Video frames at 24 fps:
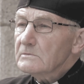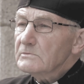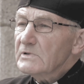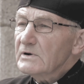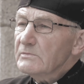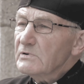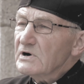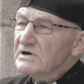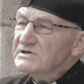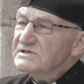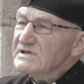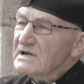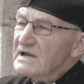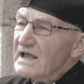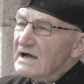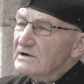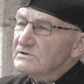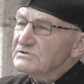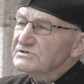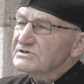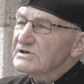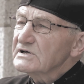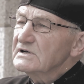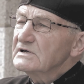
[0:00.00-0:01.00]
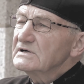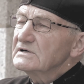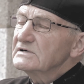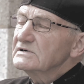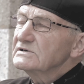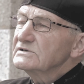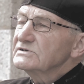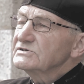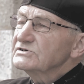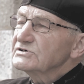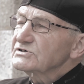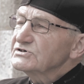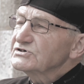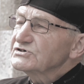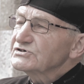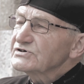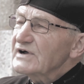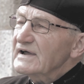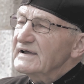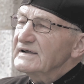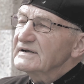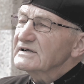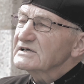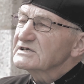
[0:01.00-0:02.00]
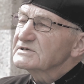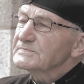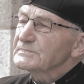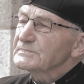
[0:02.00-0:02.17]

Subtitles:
We weren't allowed to train as